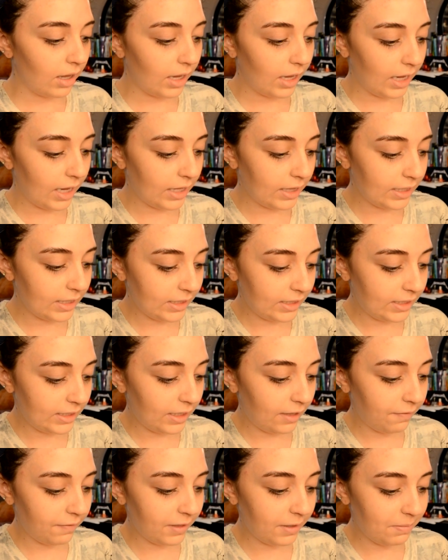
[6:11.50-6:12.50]
and this
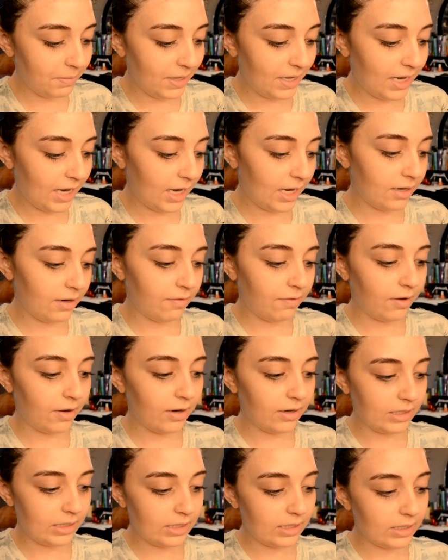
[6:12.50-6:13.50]
stuff can be kind of
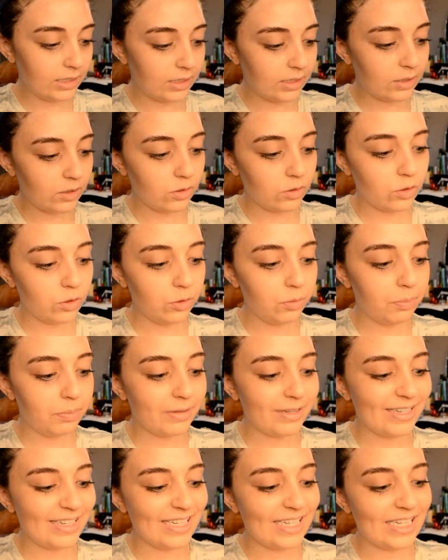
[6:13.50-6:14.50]
hard to scoop
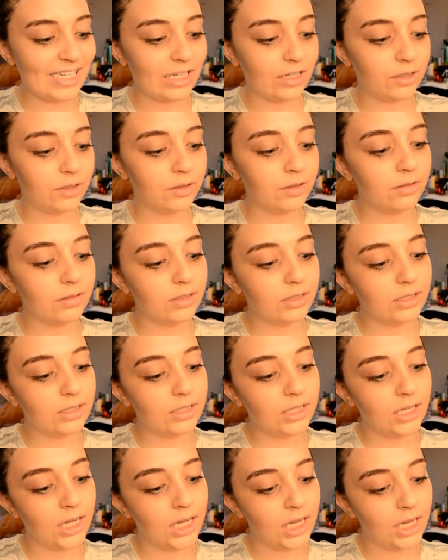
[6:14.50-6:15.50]
out.
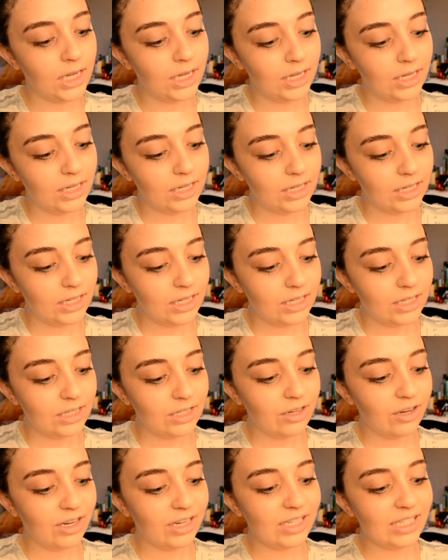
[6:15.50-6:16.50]

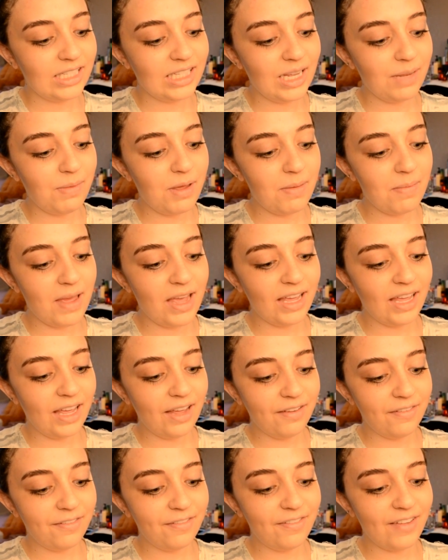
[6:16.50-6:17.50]
You're going to see me
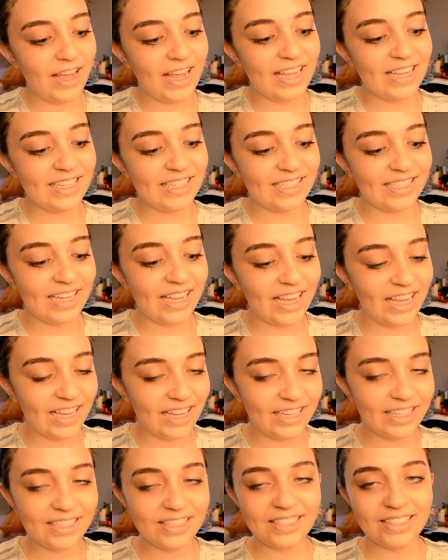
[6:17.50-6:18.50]
making faces,